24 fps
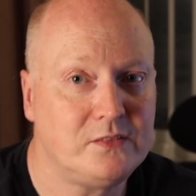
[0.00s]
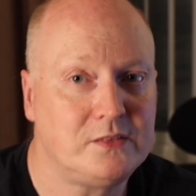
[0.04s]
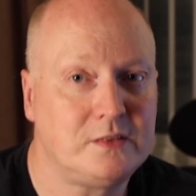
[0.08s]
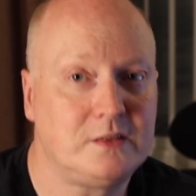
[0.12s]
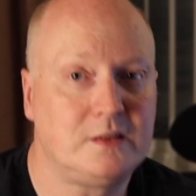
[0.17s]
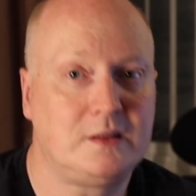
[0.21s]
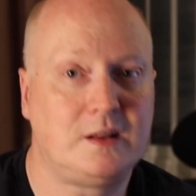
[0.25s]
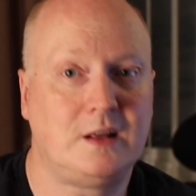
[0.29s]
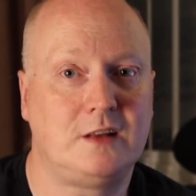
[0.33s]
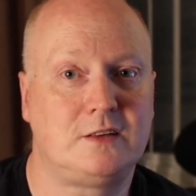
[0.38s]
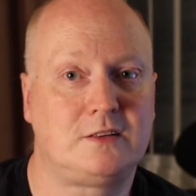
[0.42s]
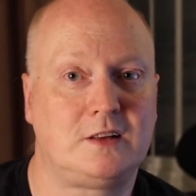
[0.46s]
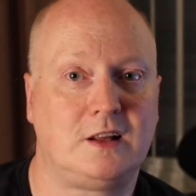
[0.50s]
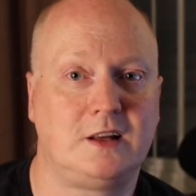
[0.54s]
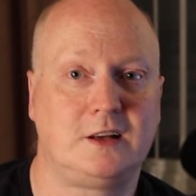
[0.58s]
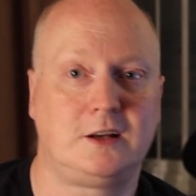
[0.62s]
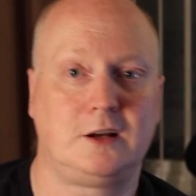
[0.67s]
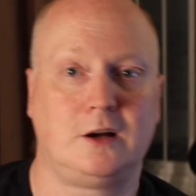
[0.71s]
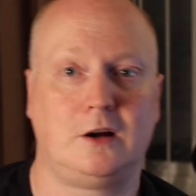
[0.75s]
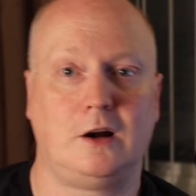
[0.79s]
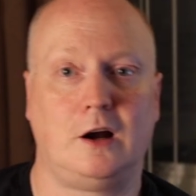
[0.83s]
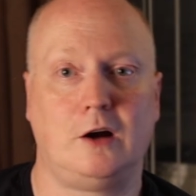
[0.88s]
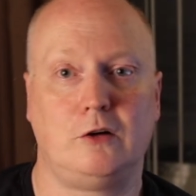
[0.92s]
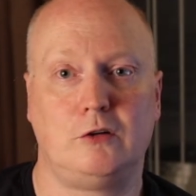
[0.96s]
there's like
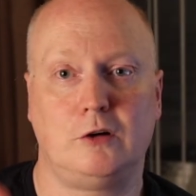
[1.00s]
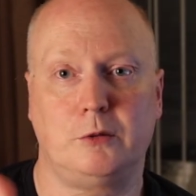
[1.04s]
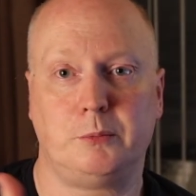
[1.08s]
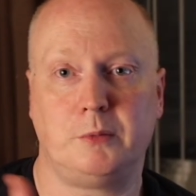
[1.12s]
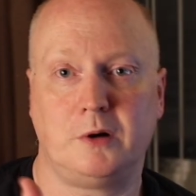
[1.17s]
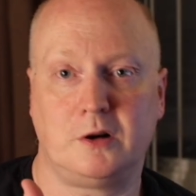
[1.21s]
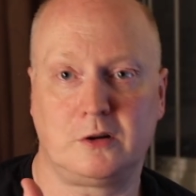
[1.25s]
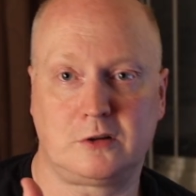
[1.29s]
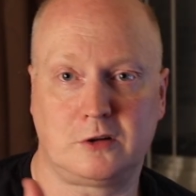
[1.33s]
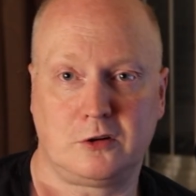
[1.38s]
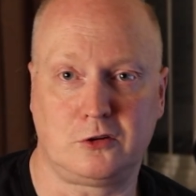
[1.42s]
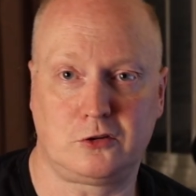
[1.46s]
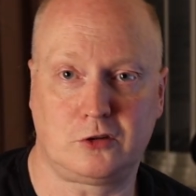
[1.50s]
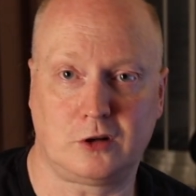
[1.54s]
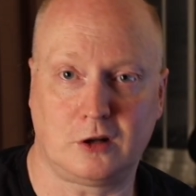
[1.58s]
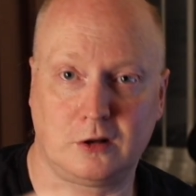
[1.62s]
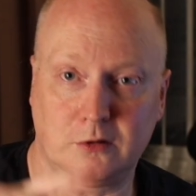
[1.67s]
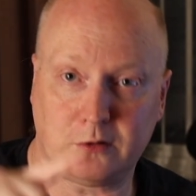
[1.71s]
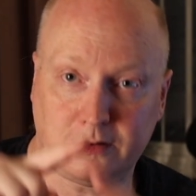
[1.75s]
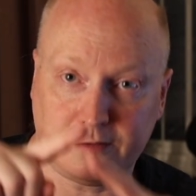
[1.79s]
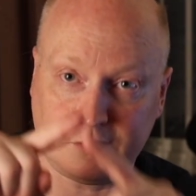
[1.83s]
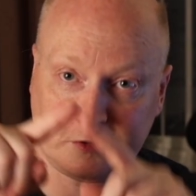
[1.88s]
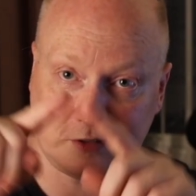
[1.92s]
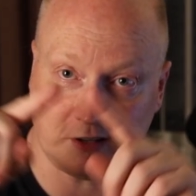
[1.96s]
a remote control
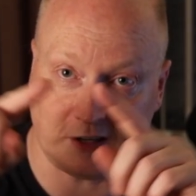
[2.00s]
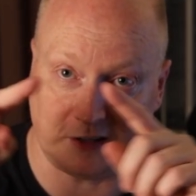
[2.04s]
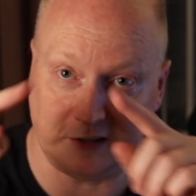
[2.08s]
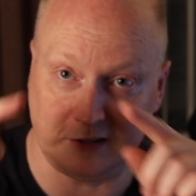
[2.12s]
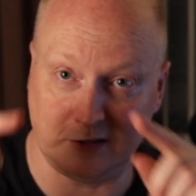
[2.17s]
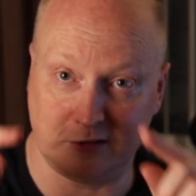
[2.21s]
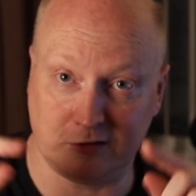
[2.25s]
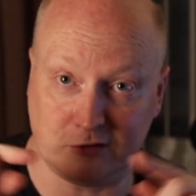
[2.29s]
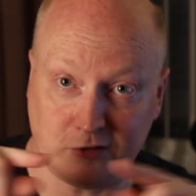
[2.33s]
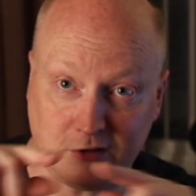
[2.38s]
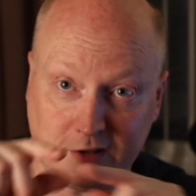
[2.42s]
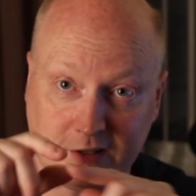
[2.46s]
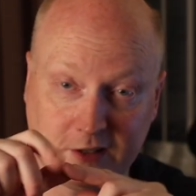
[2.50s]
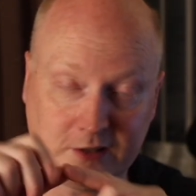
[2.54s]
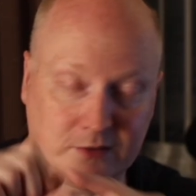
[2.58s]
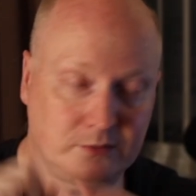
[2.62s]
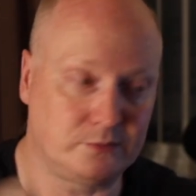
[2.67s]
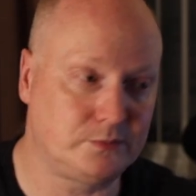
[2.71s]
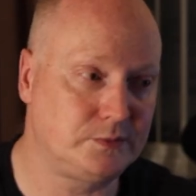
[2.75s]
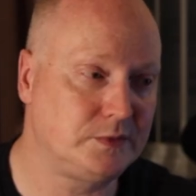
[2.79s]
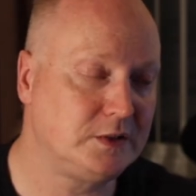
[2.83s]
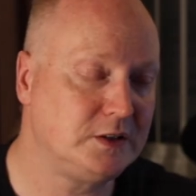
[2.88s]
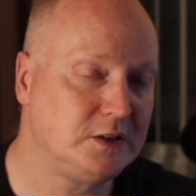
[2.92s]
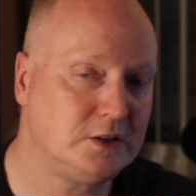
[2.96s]
with a tiny screen.
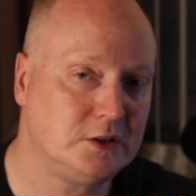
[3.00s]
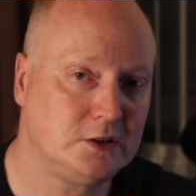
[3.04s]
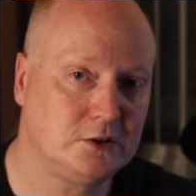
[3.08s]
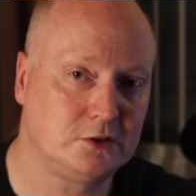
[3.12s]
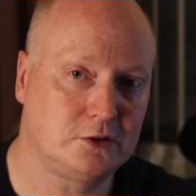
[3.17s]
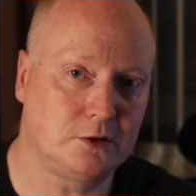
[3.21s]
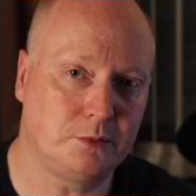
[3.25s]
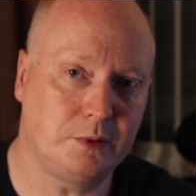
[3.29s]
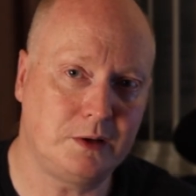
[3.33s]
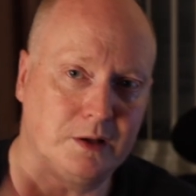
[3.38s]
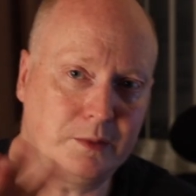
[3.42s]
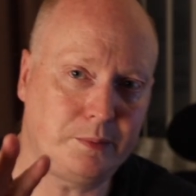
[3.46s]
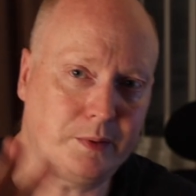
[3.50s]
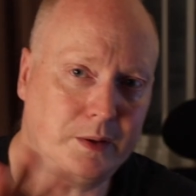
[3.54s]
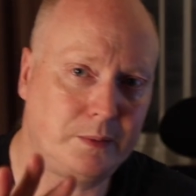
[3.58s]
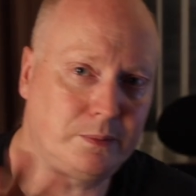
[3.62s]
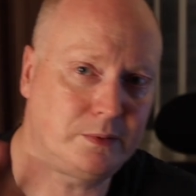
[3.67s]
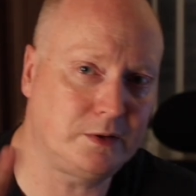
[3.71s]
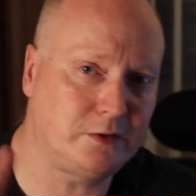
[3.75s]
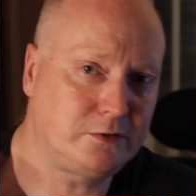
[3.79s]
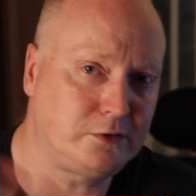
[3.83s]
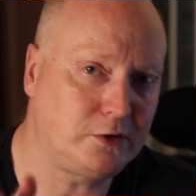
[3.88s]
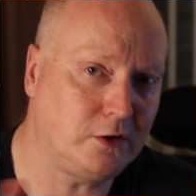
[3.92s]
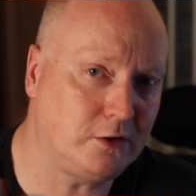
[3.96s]
So many
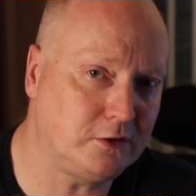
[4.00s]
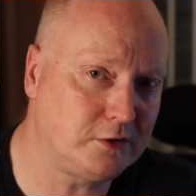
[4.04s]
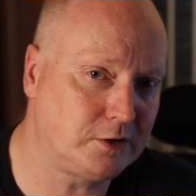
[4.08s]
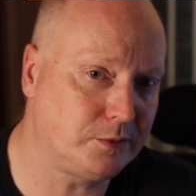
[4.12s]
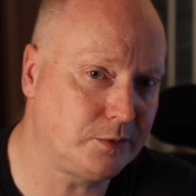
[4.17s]
people have talked